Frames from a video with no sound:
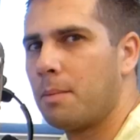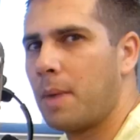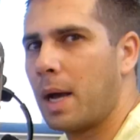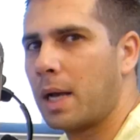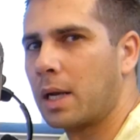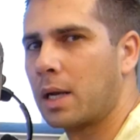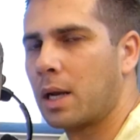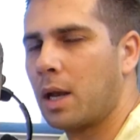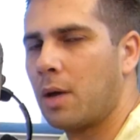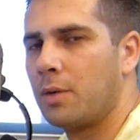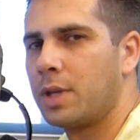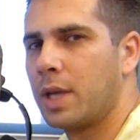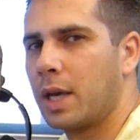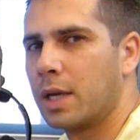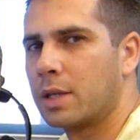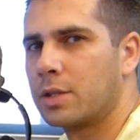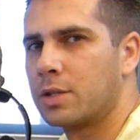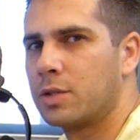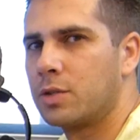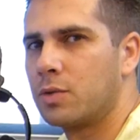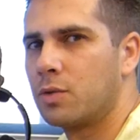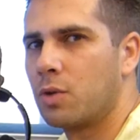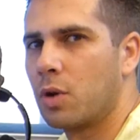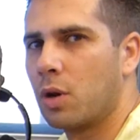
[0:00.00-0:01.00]
My Cloud
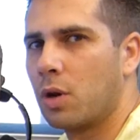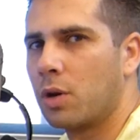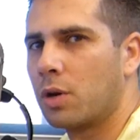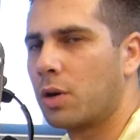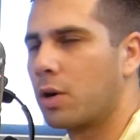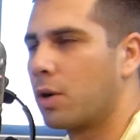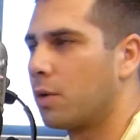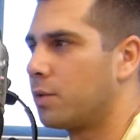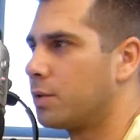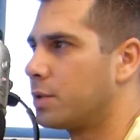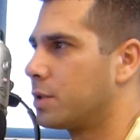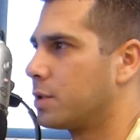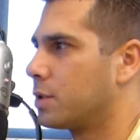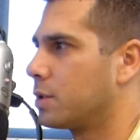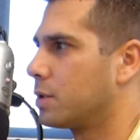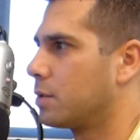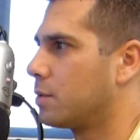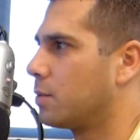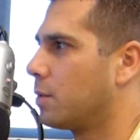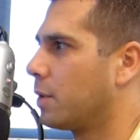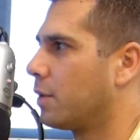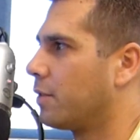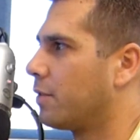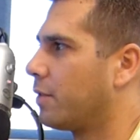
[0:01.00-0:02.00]
EX2 color codes,
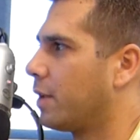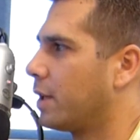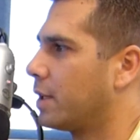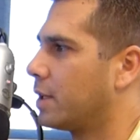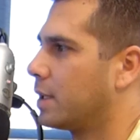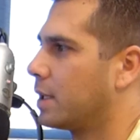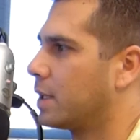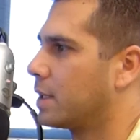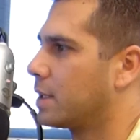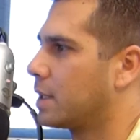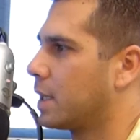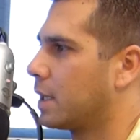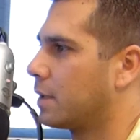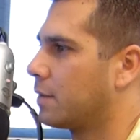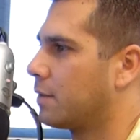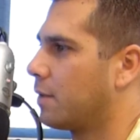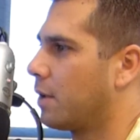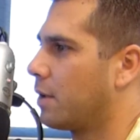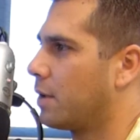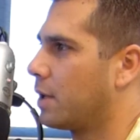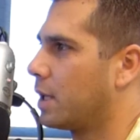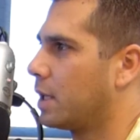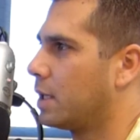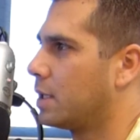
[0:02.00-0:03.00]
you will find this site
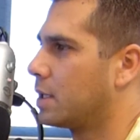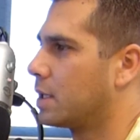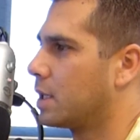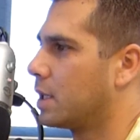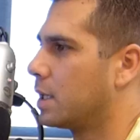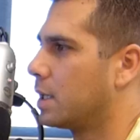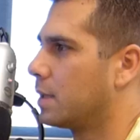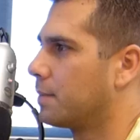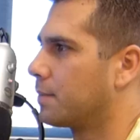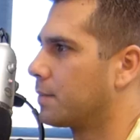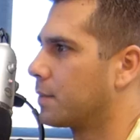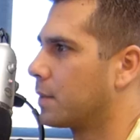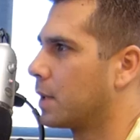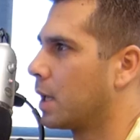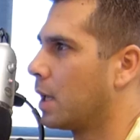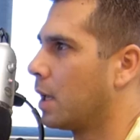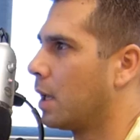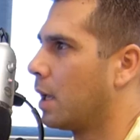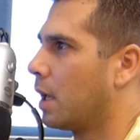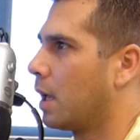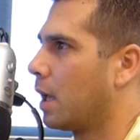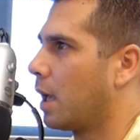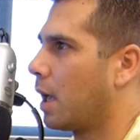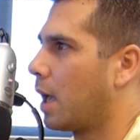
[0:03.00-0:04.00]
very easily.
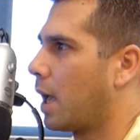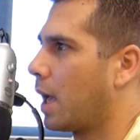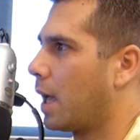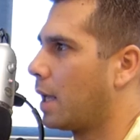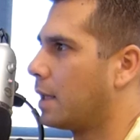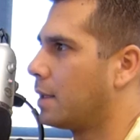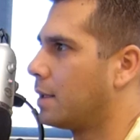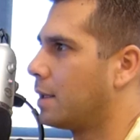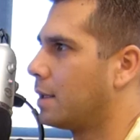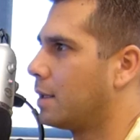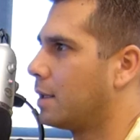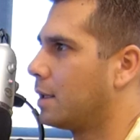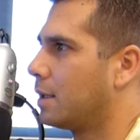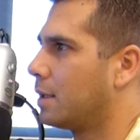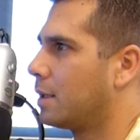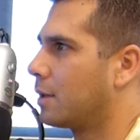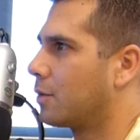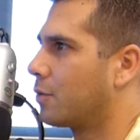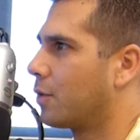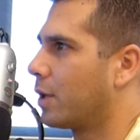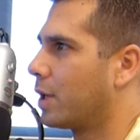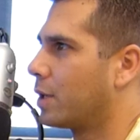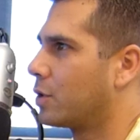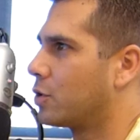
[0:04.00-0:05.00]
And they did a
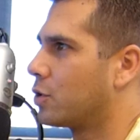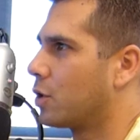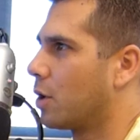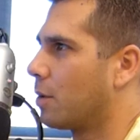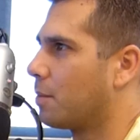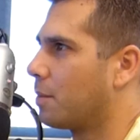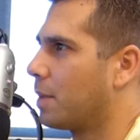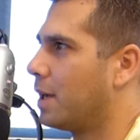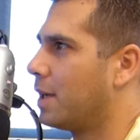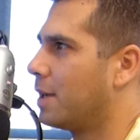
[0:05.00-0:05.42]
great job